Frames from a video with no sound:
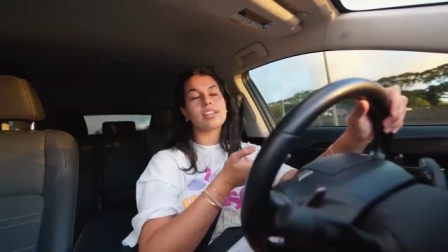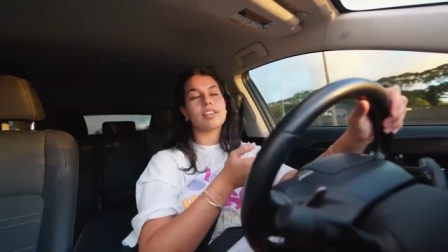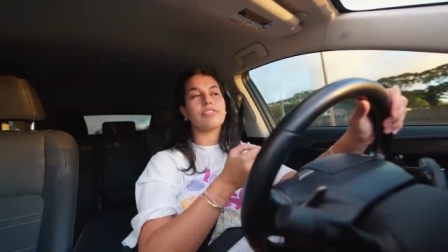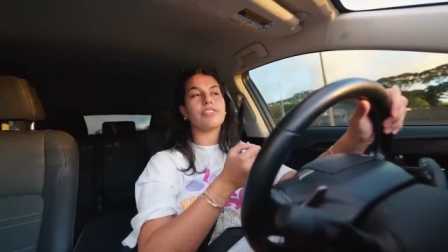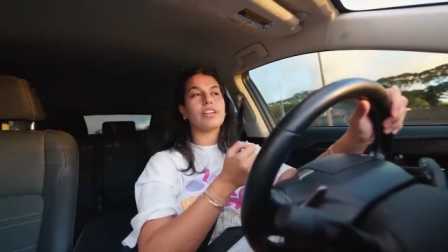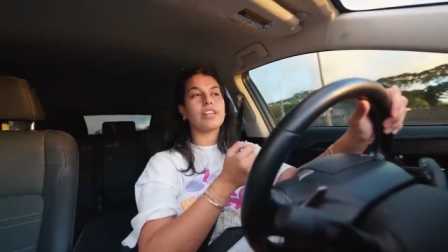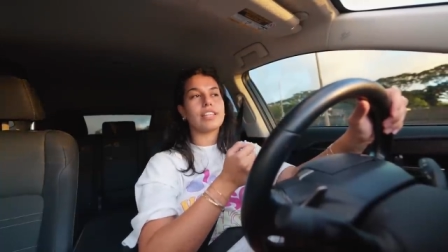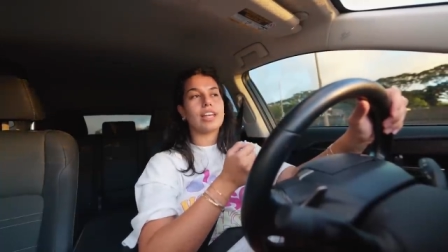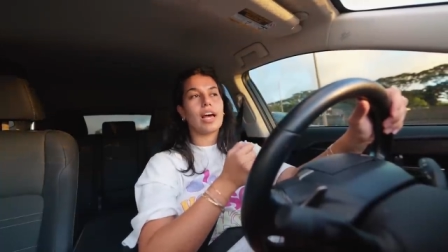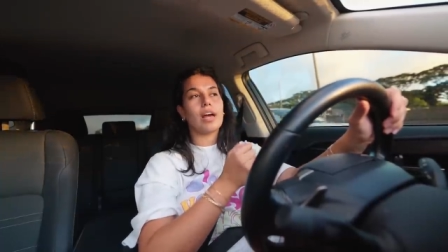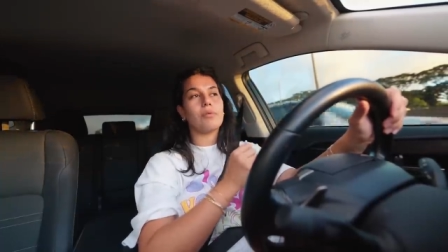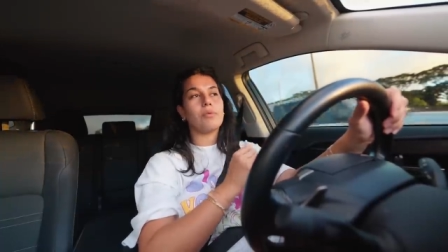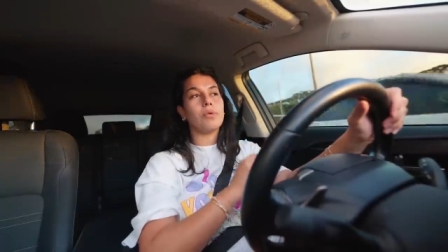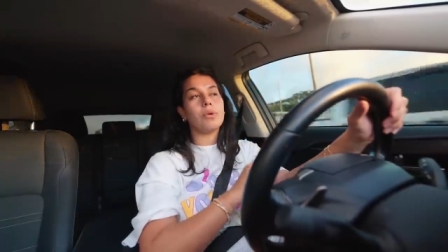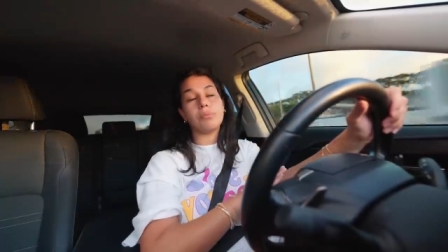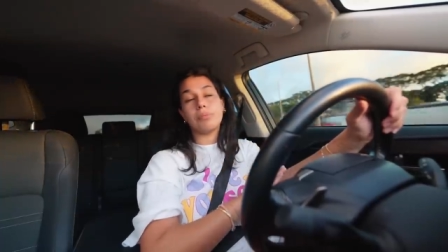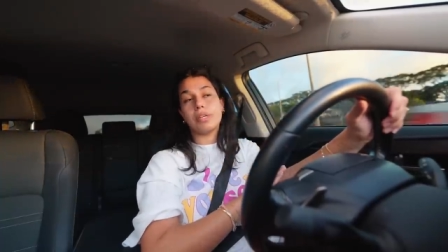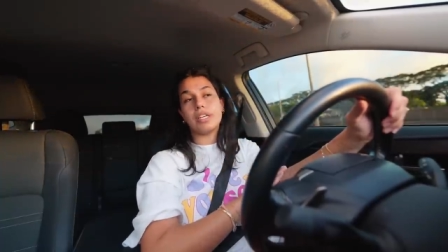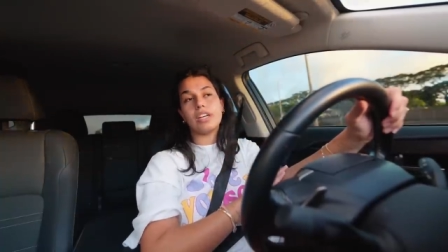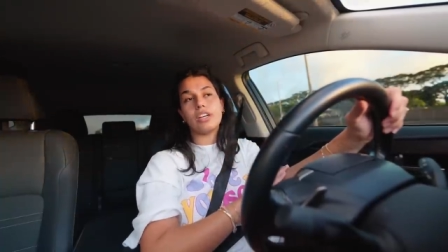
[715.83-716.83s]
I feel like that
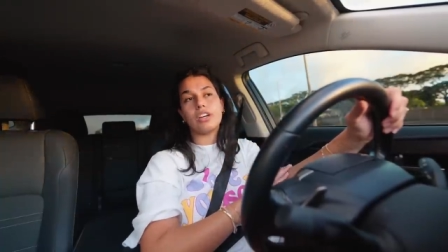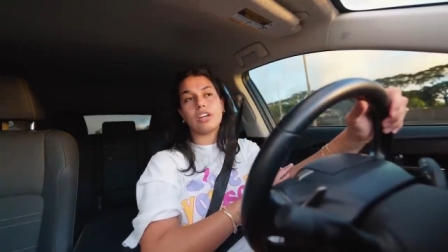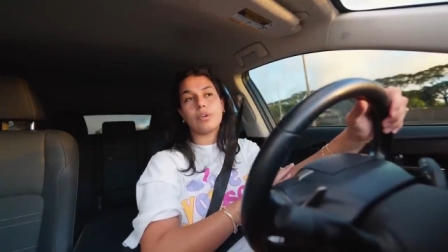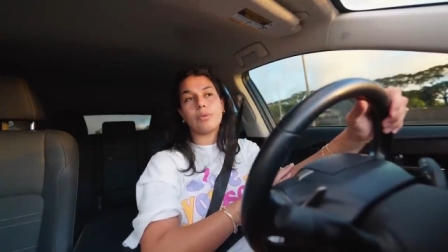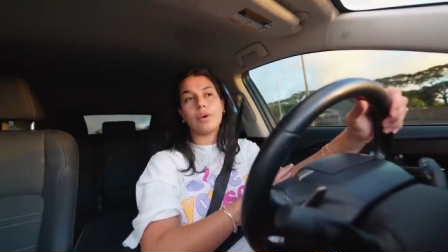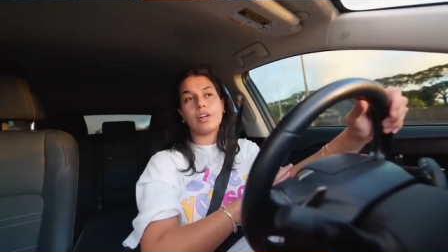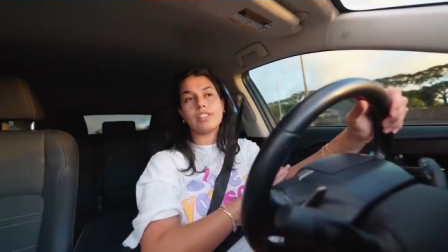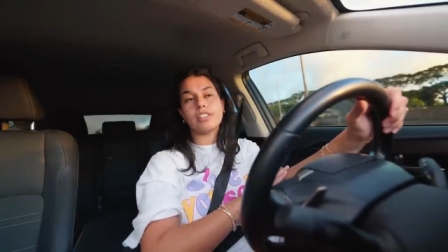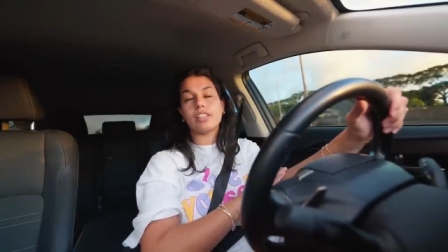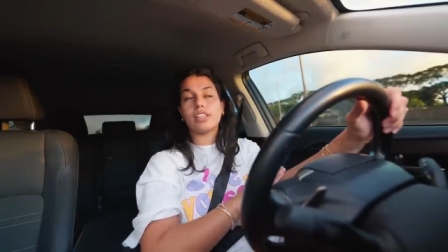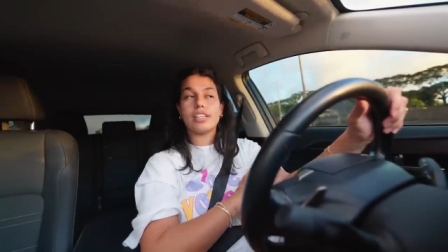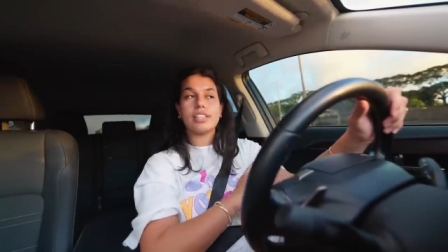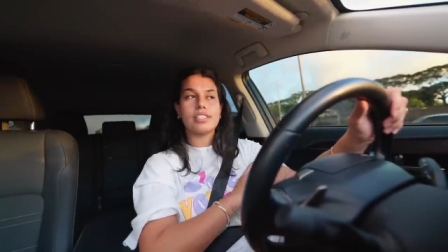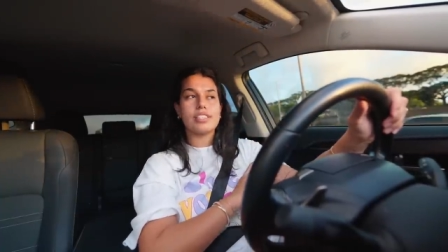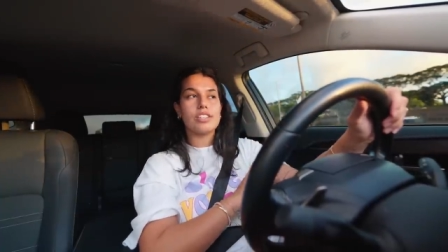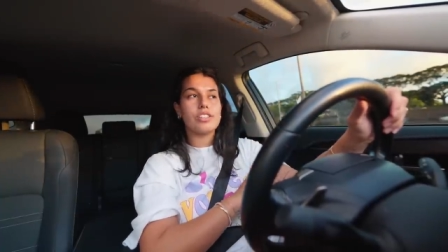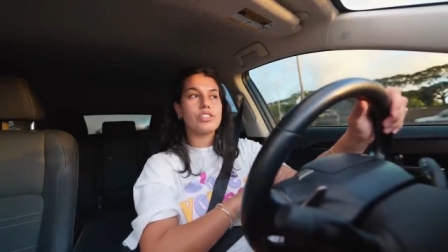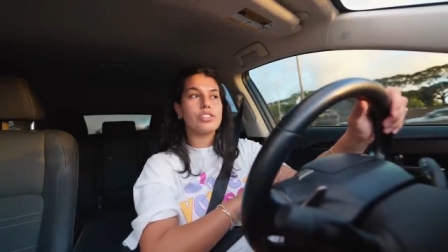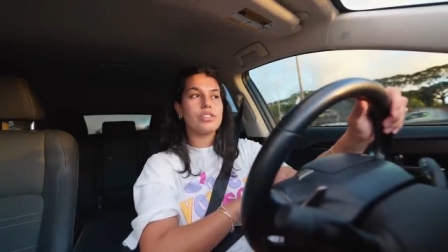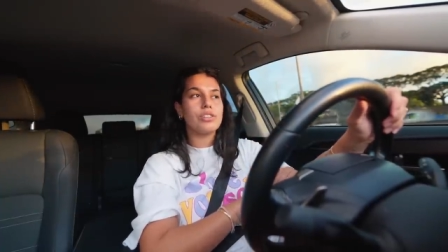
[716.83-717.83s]
would be a good one to
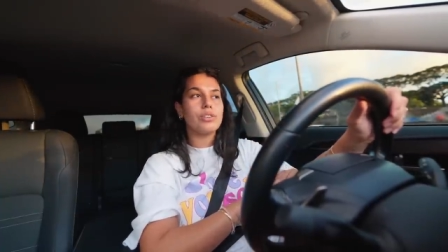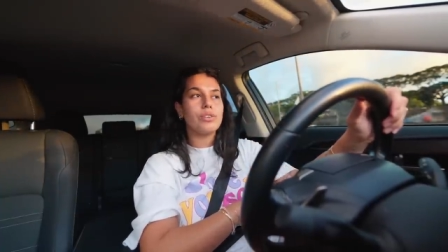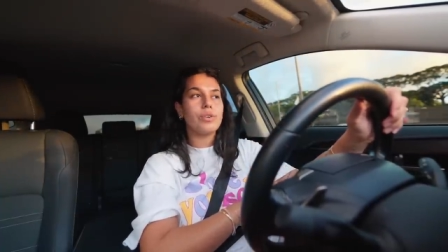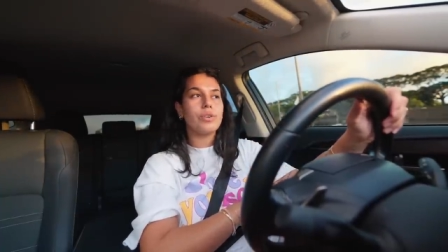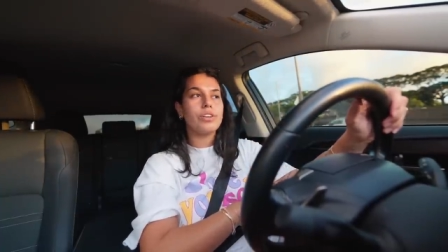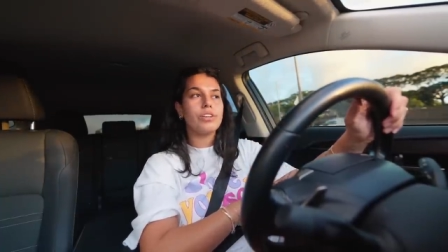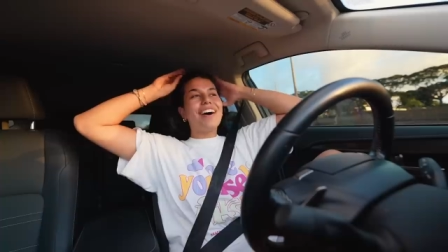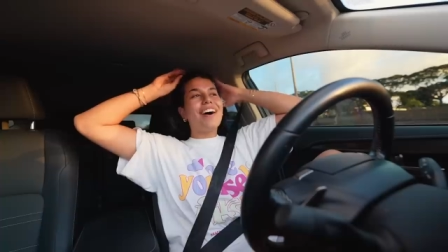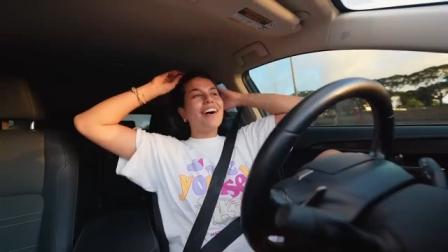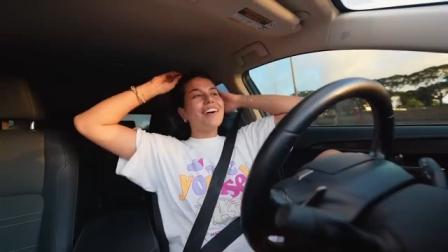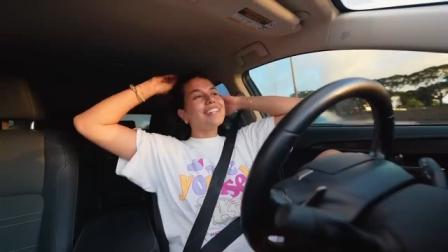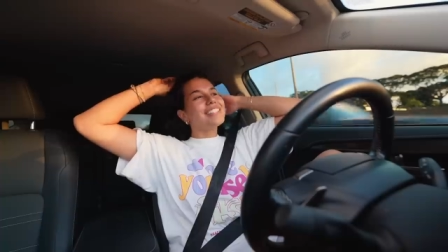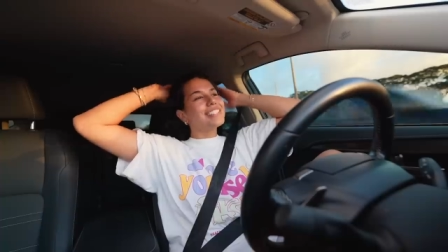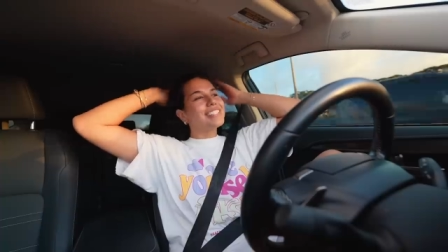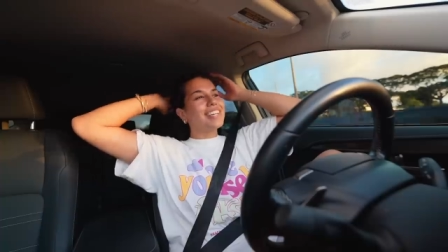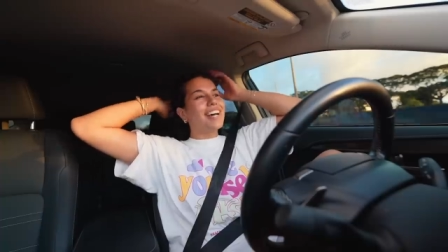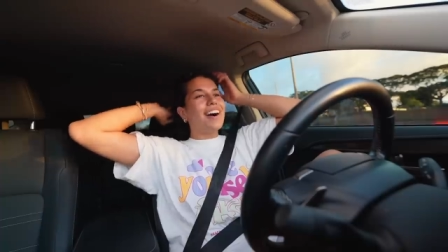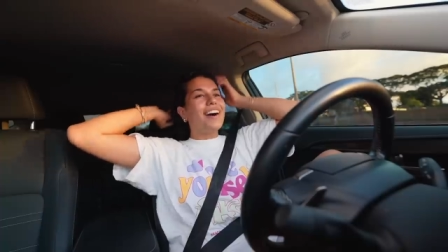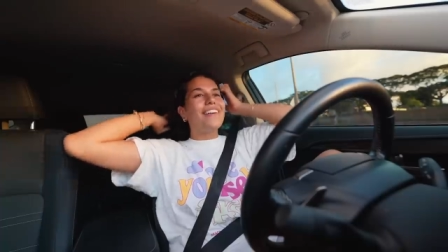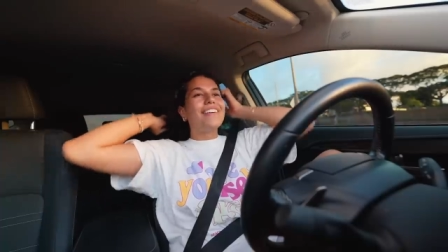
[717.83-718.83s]
listen to.
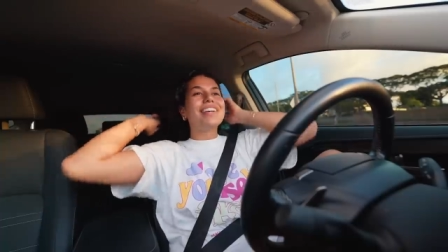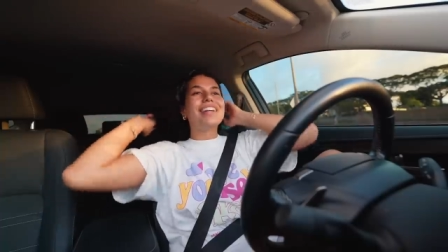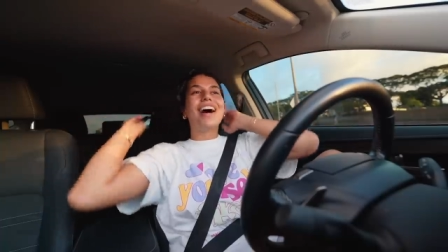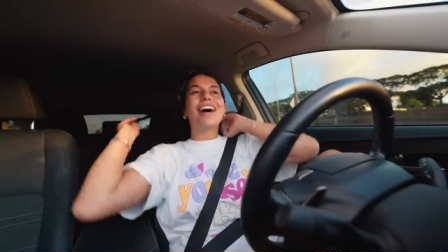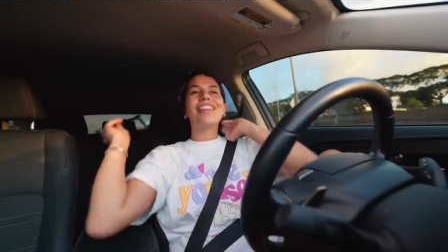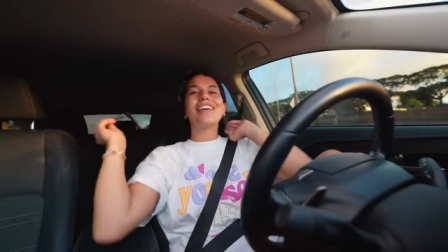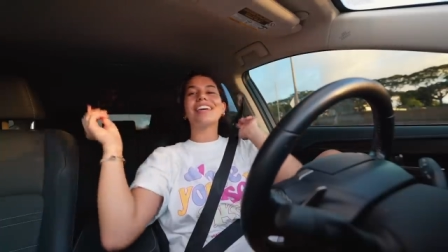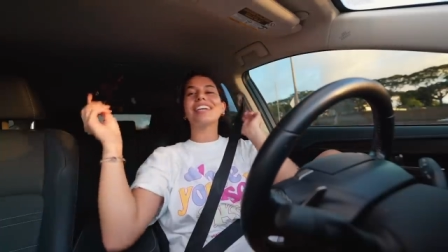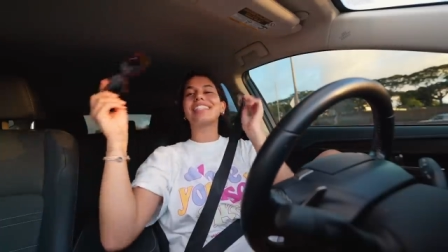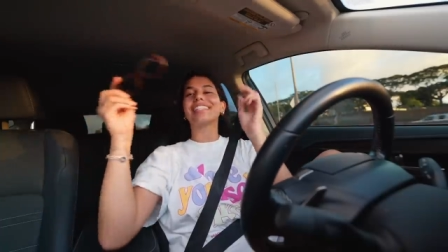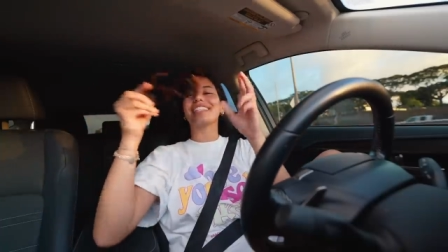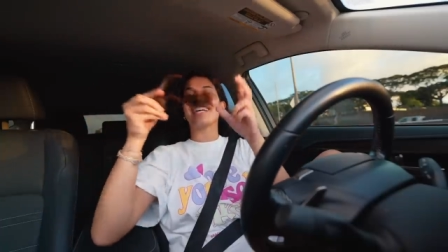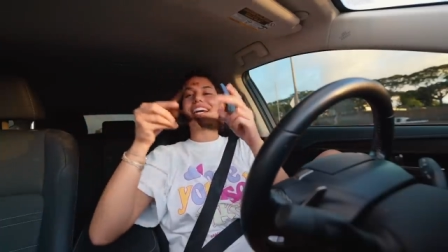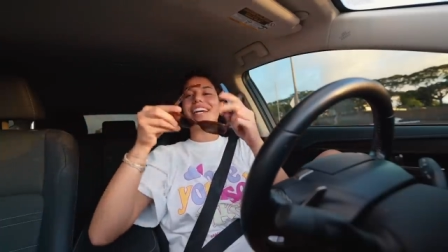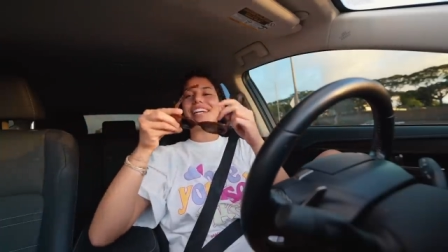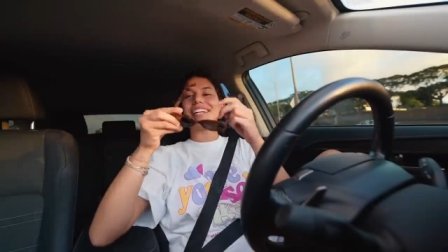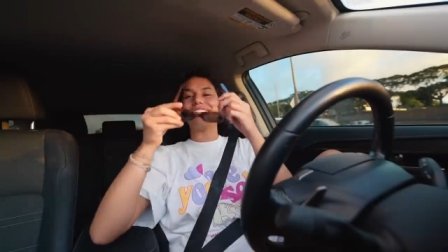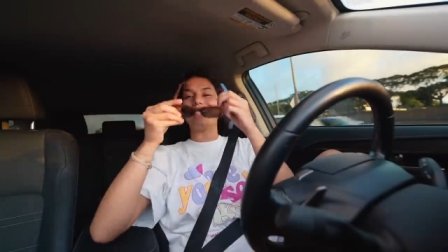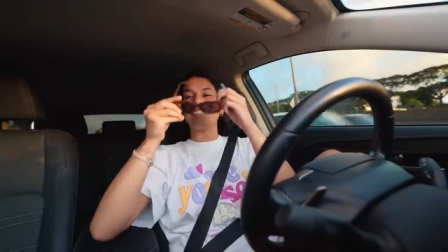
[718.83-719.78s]
Also, in other exciting